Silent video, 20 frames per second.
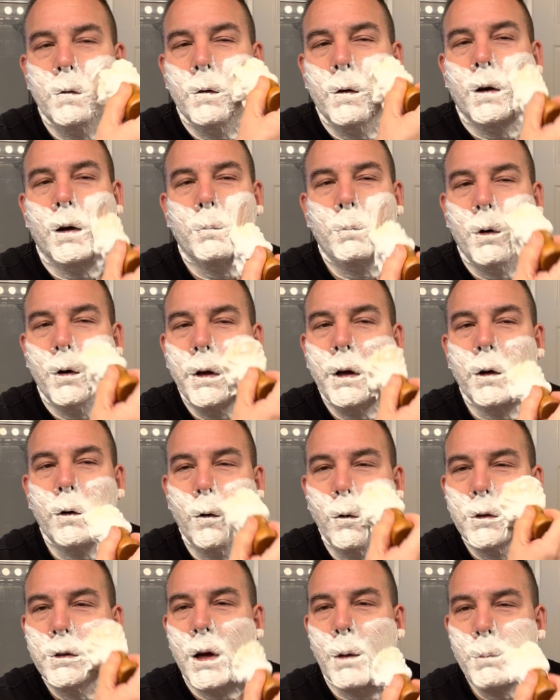you know,
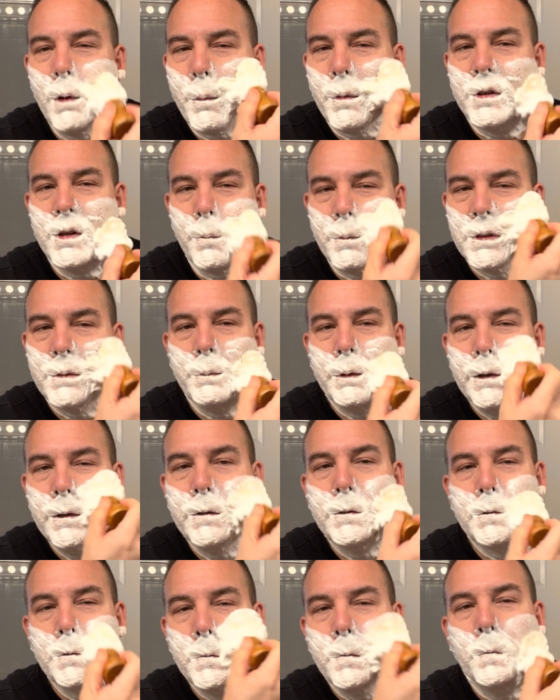old-time barbershop
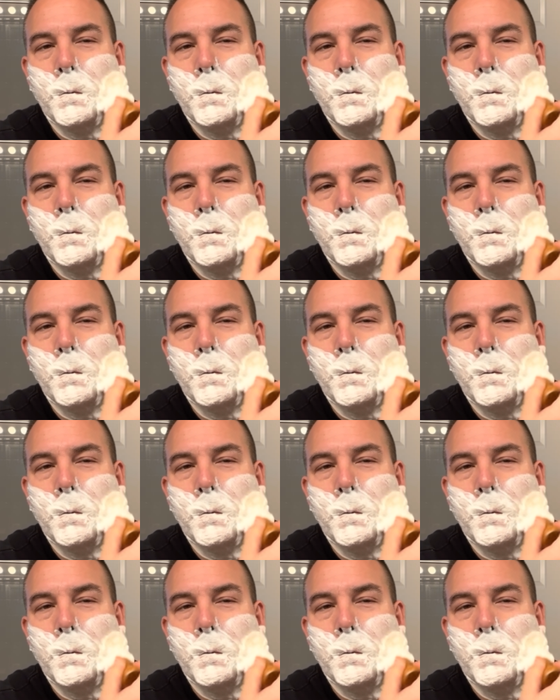smells.